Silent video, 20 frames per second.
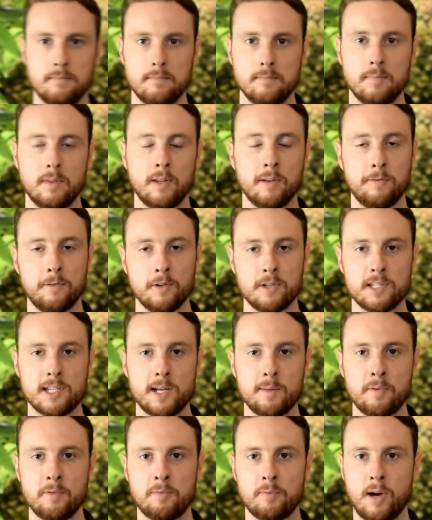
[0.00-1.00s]
The first type
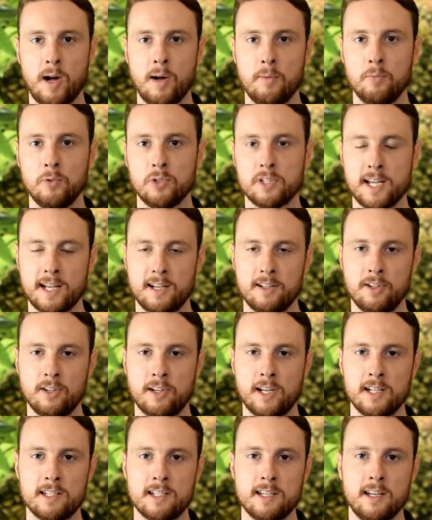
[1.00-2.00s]
of problem we'll take a look
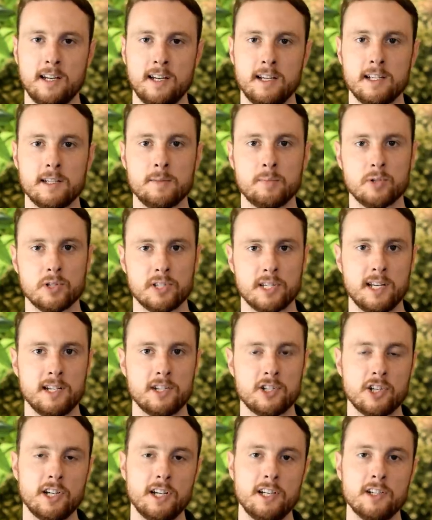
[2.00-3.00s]
at today is percent
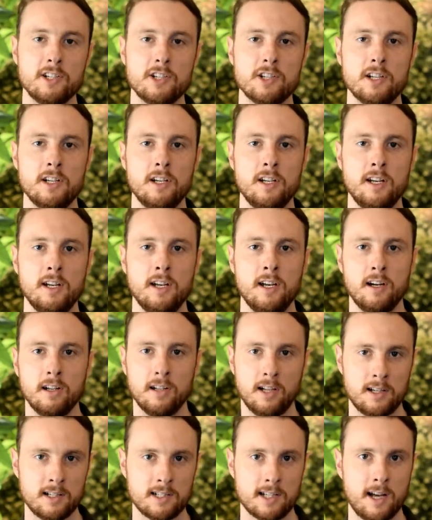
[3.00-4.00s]
change. A lot
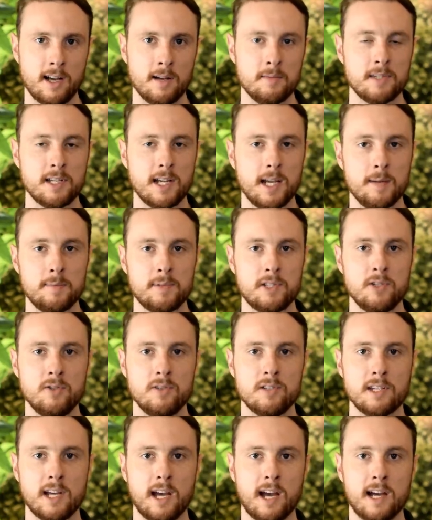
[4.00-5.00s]
of times APE students
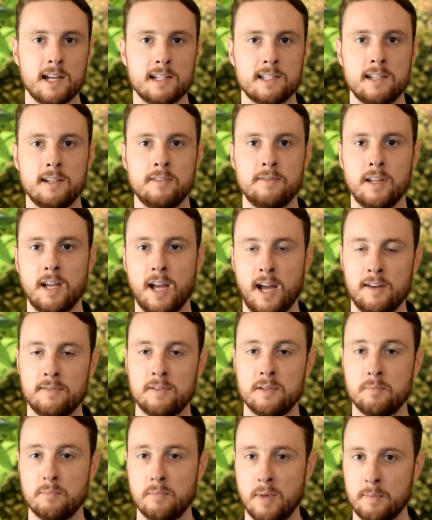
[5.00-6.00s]
ask if they have to
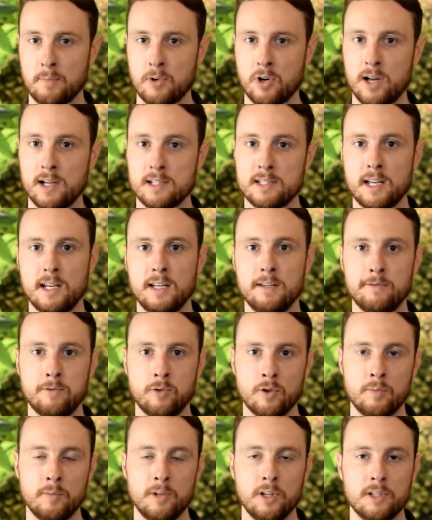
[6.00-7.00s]
memorize any
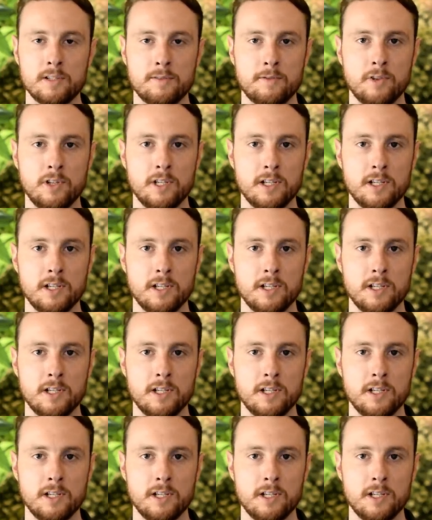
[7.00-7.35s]
formulas for the